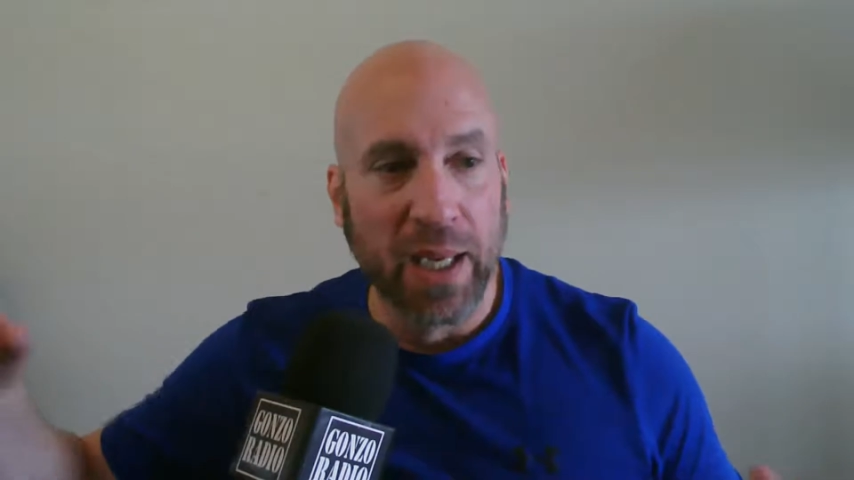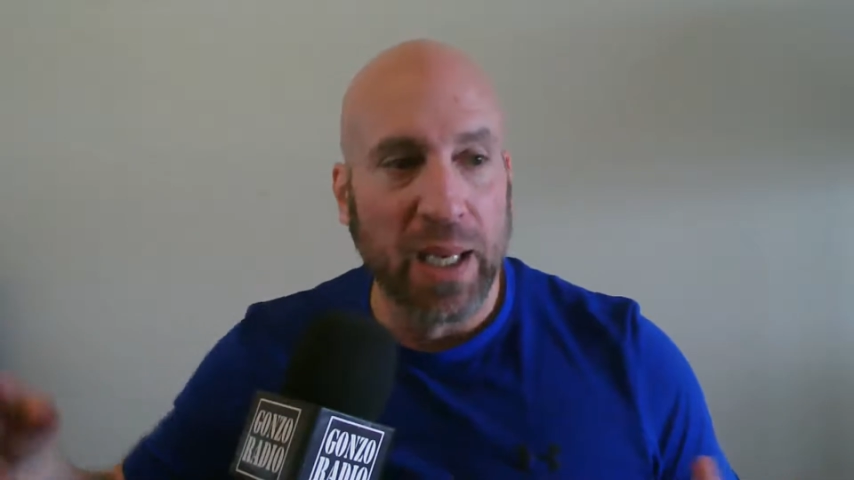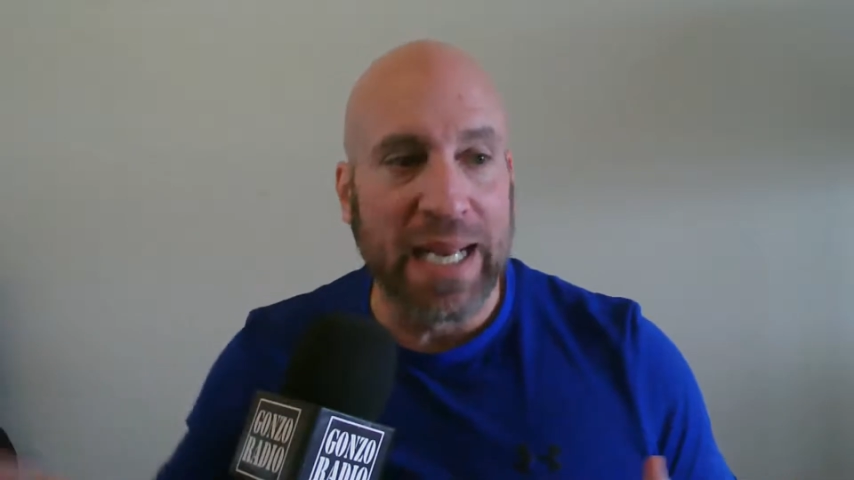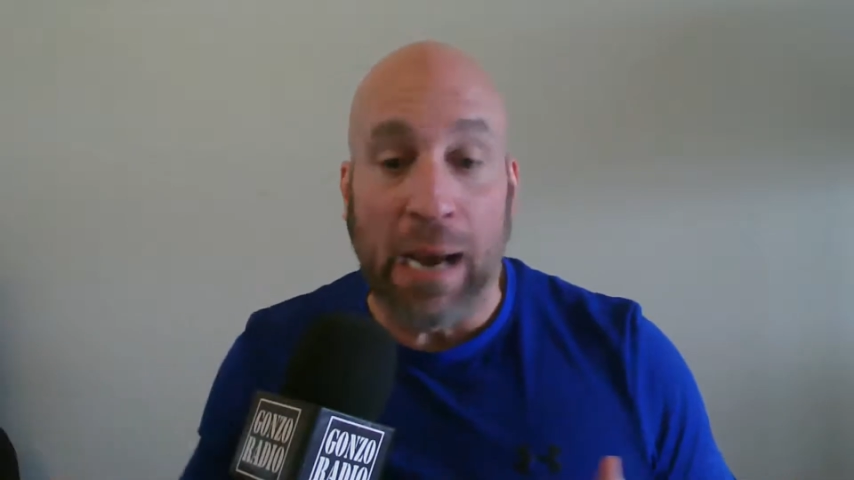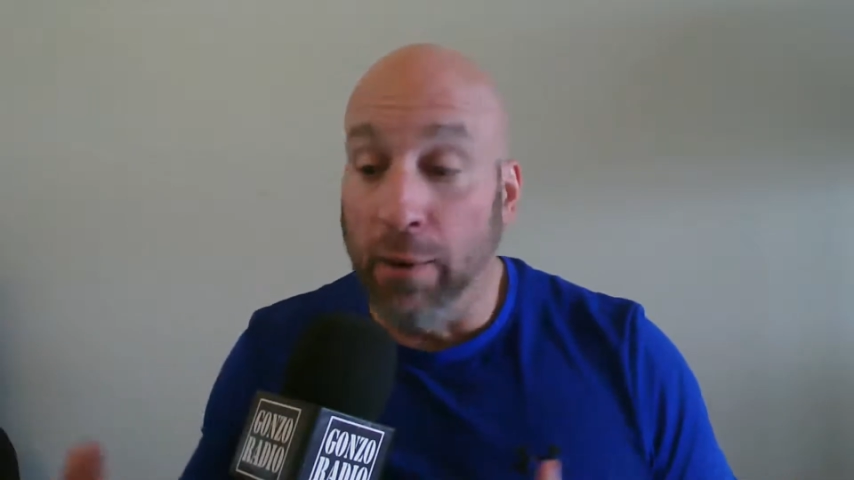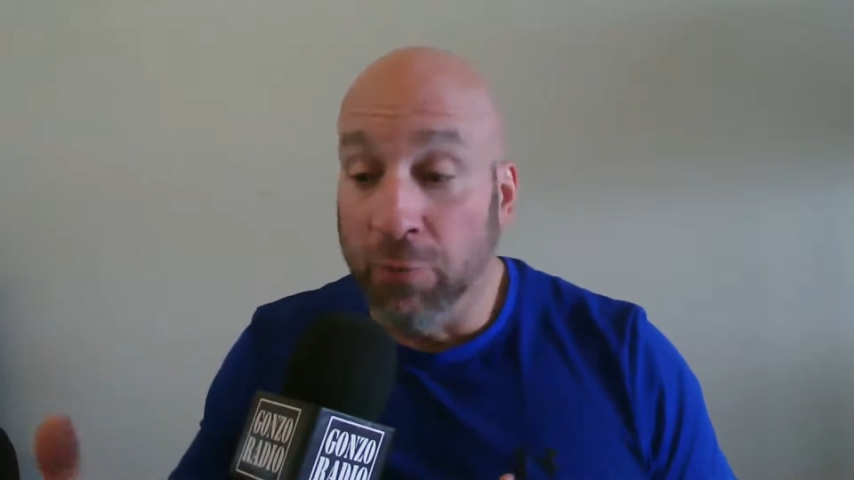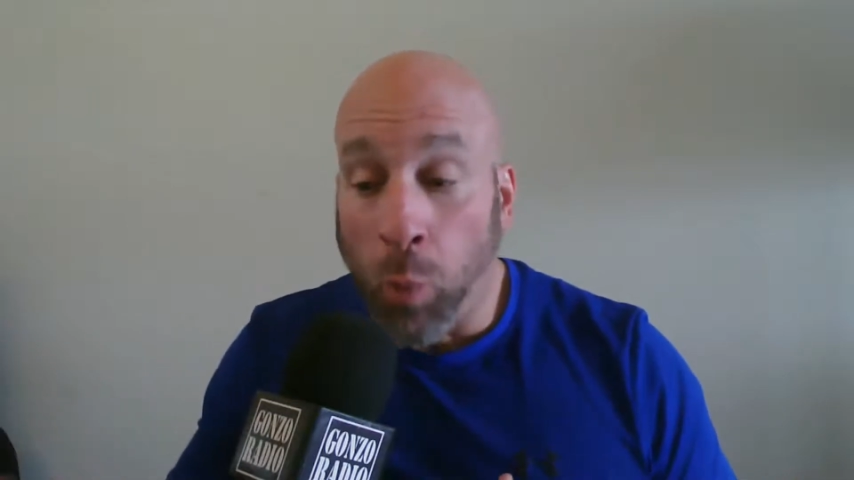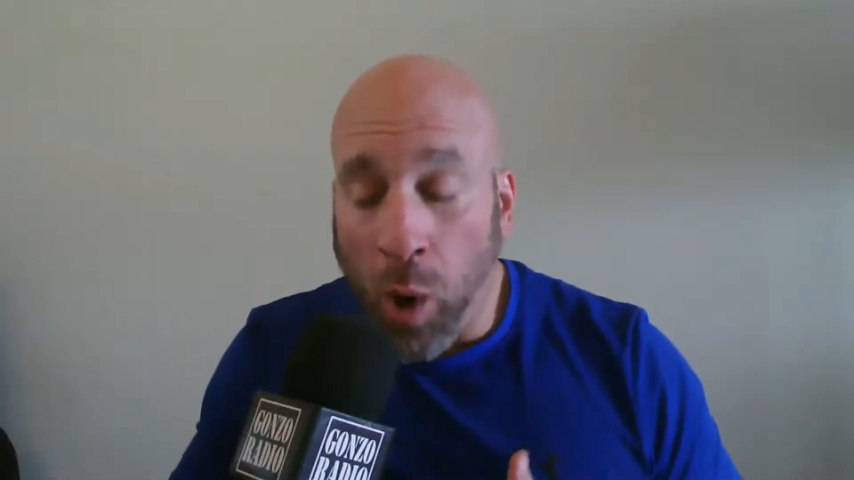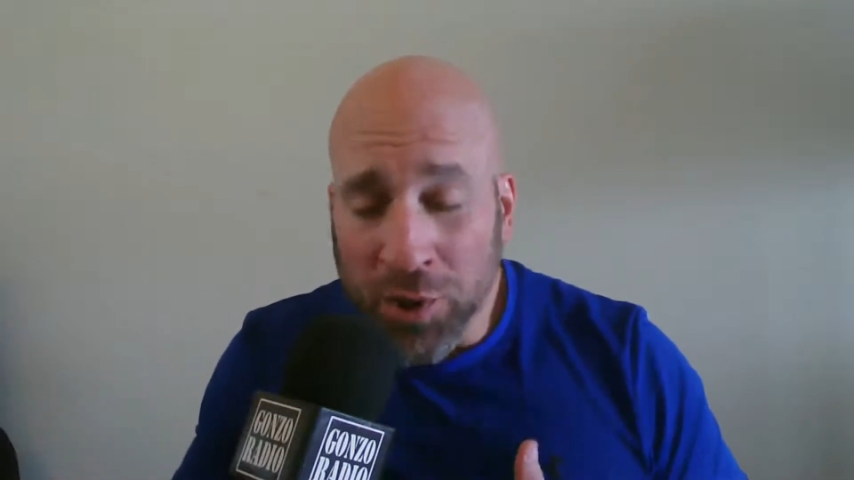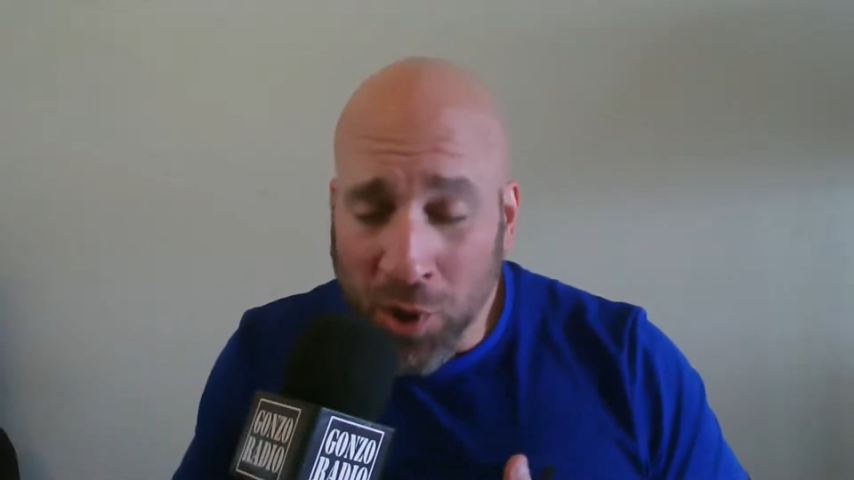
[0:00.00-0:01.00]
Now, if
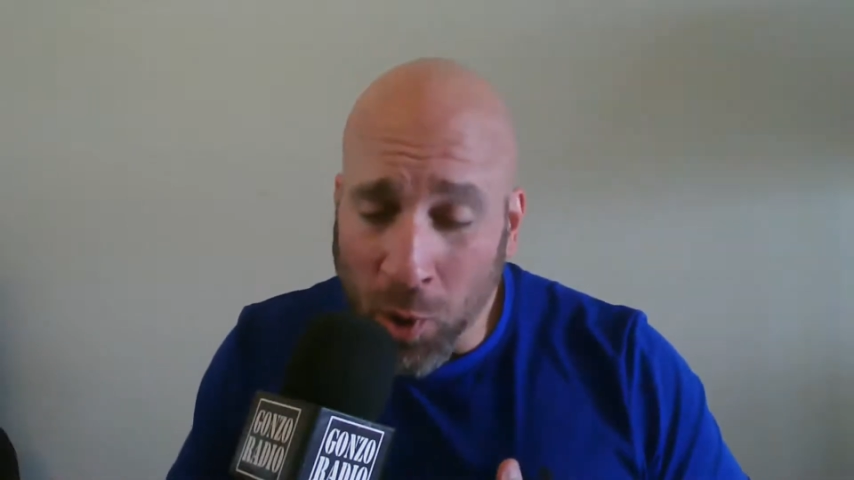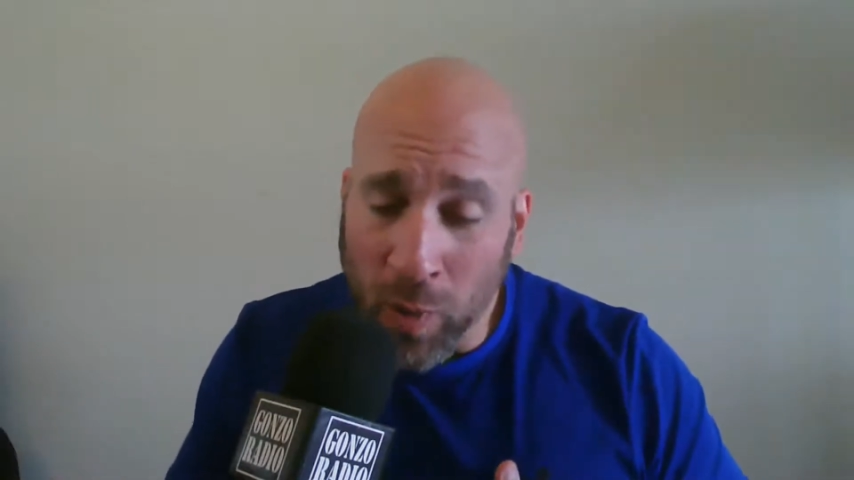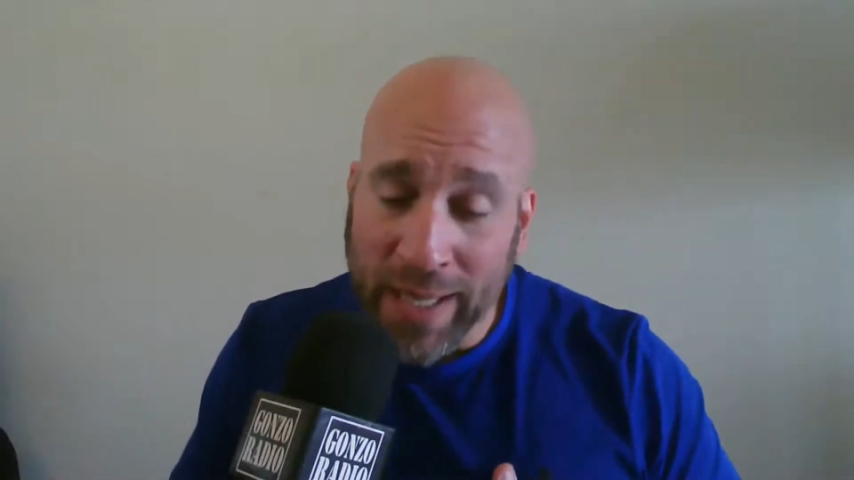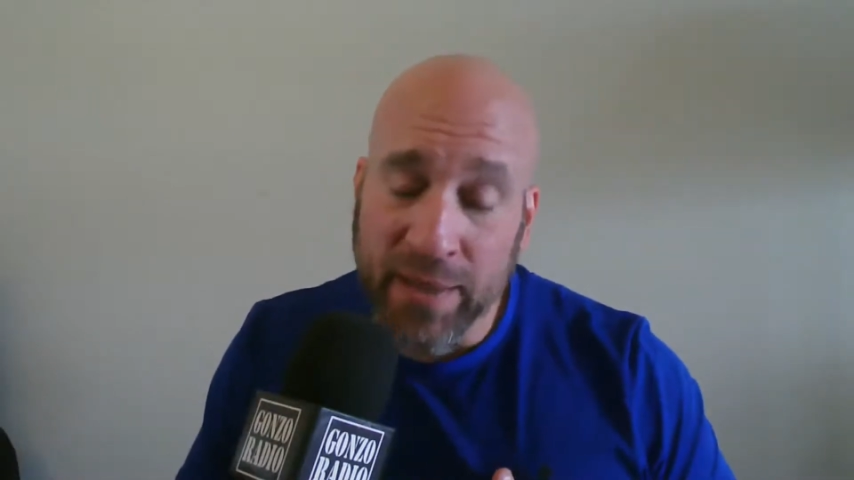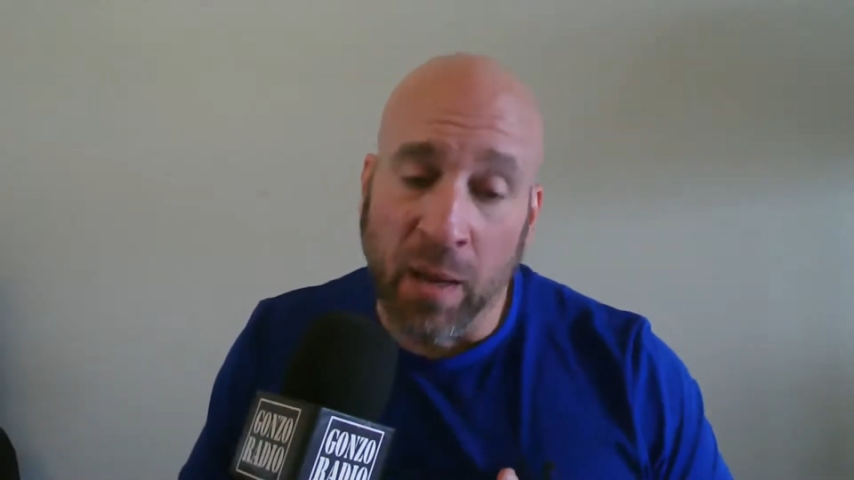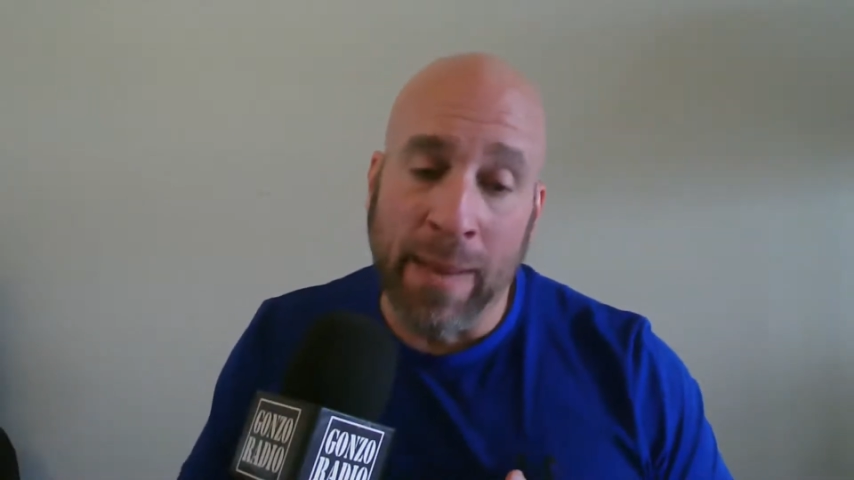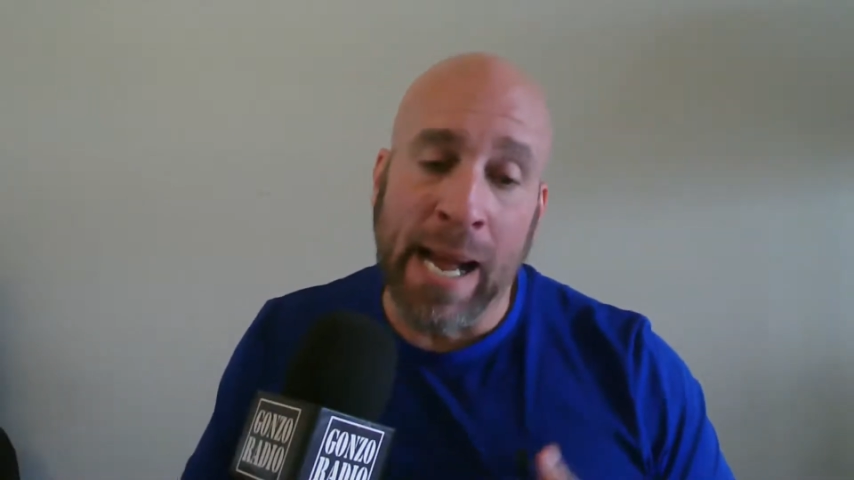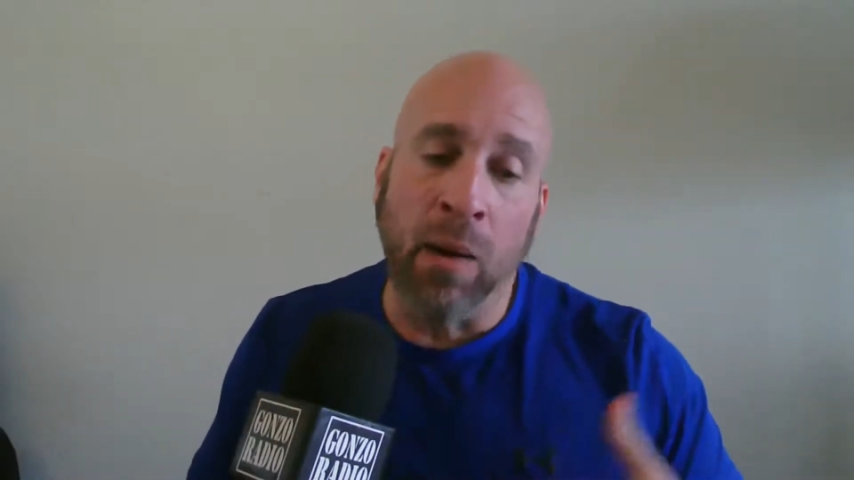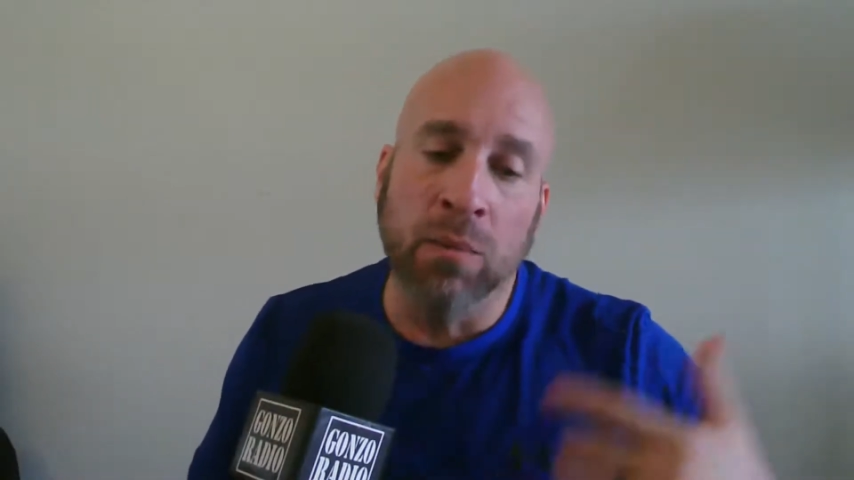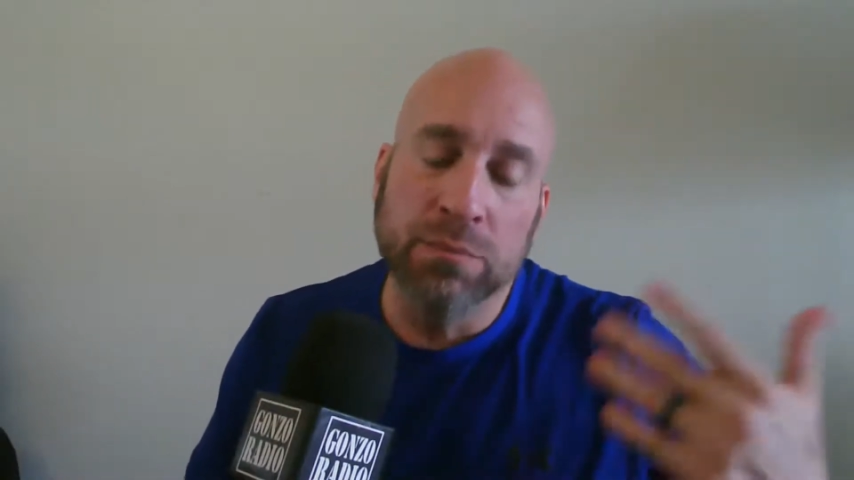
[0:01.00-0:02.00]
one girl had come
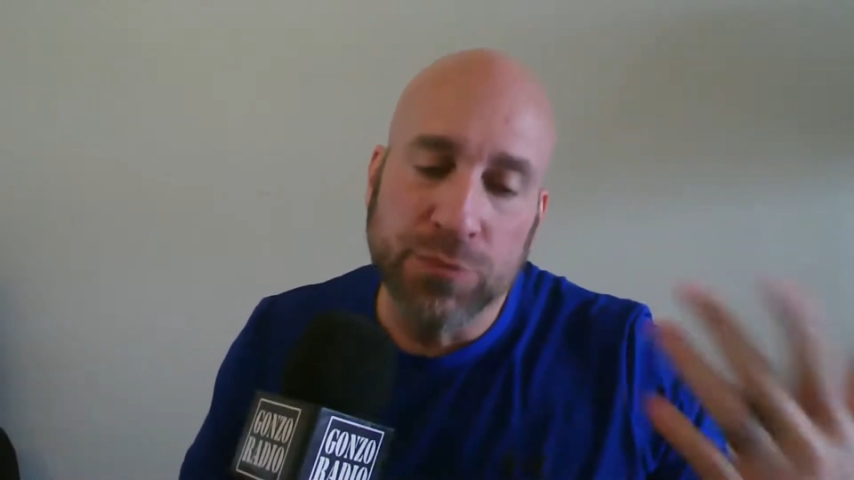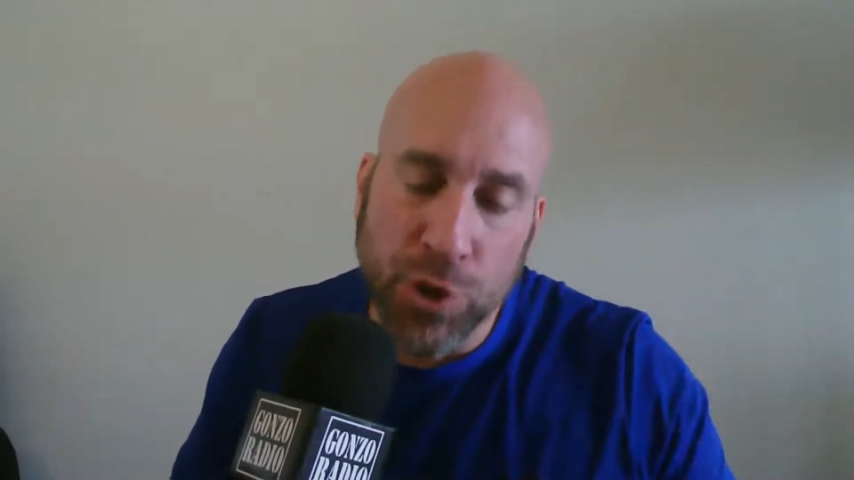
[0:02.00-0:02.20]
out,